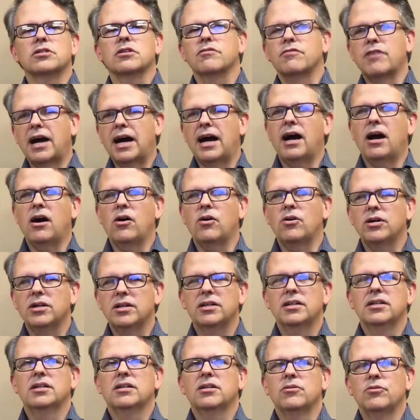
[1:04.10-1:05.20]
of how
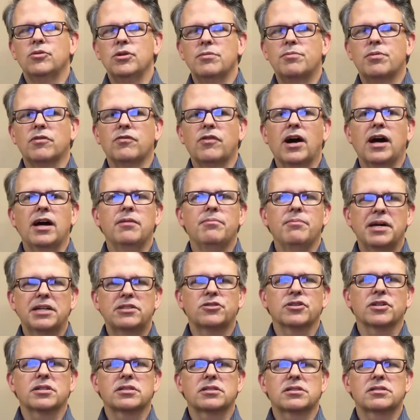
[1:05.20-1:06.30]
we provide
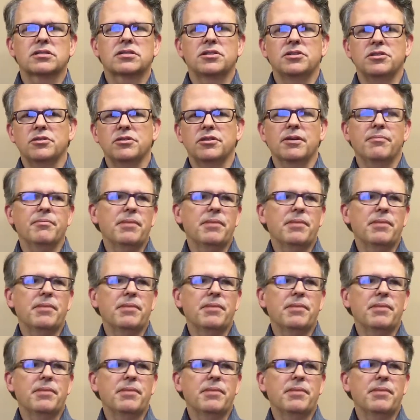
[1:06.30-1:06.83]
metrics to you that